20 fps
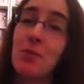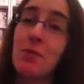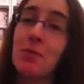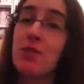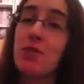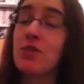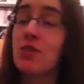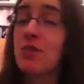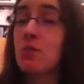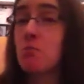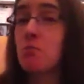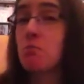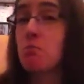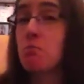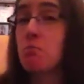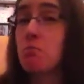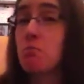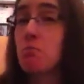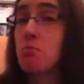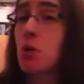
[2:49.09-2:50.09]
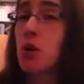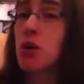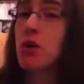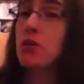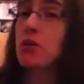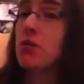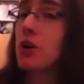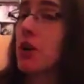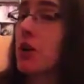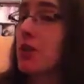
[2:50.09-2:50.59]
just
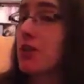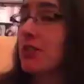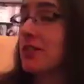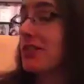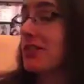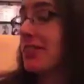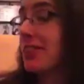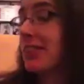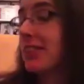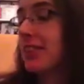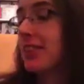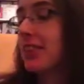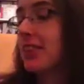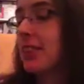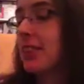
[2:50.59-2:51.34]
monotone,